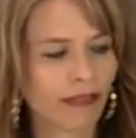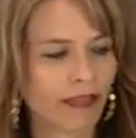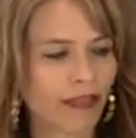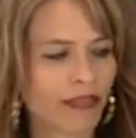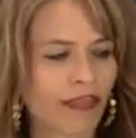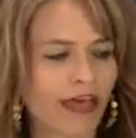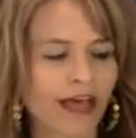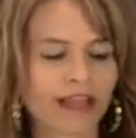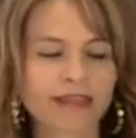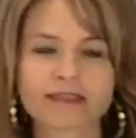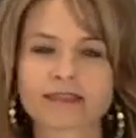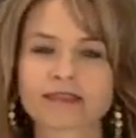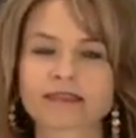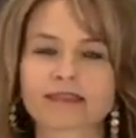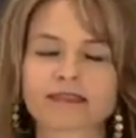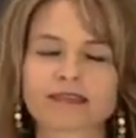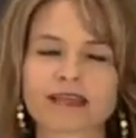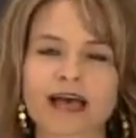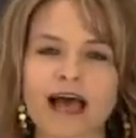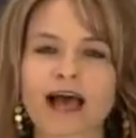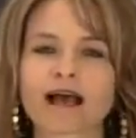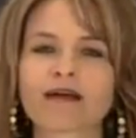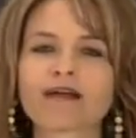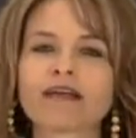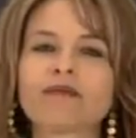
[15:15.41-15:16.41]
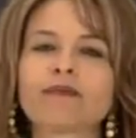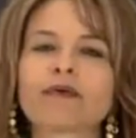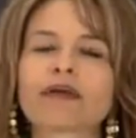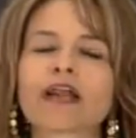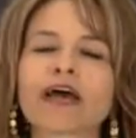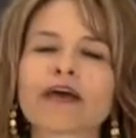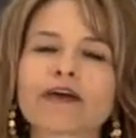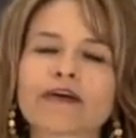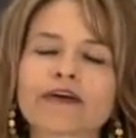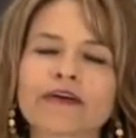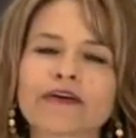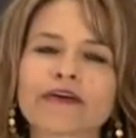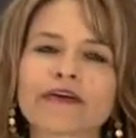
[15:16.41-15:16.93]
that's exactly what
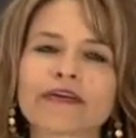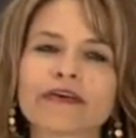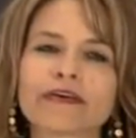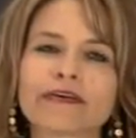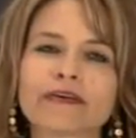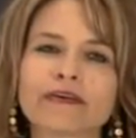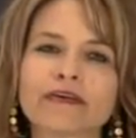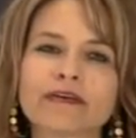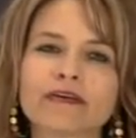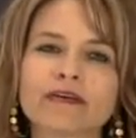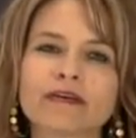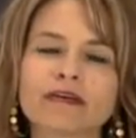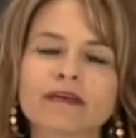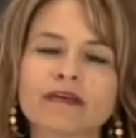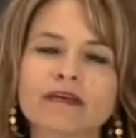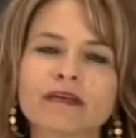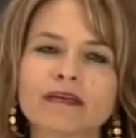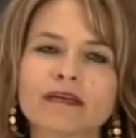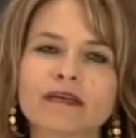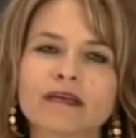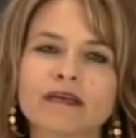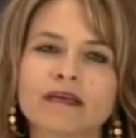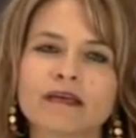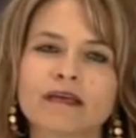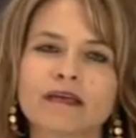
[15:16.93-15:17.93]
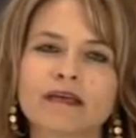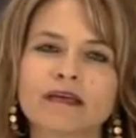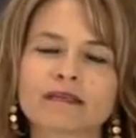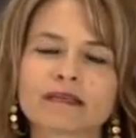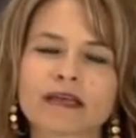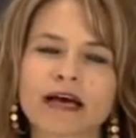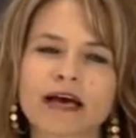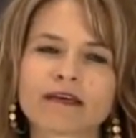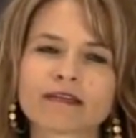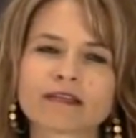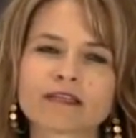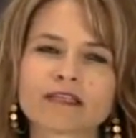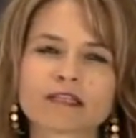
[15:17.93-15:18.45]
I heard is
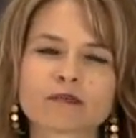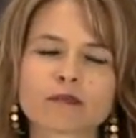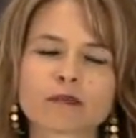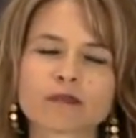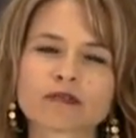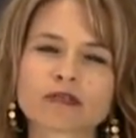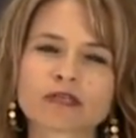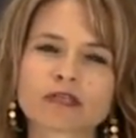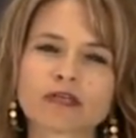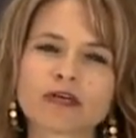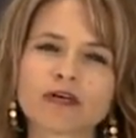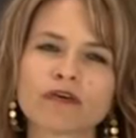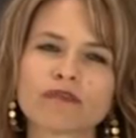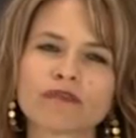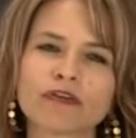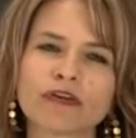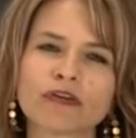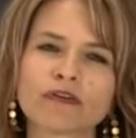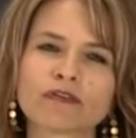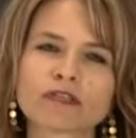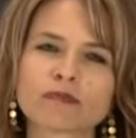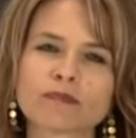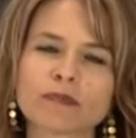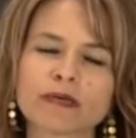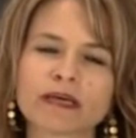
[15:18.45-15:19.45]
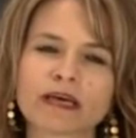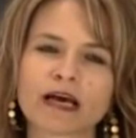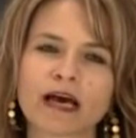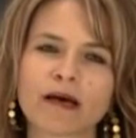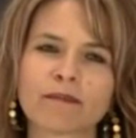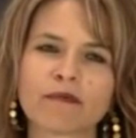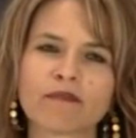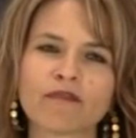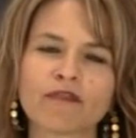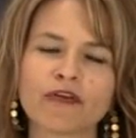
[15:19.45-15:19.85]
how is he supposed to know if you don't speak up?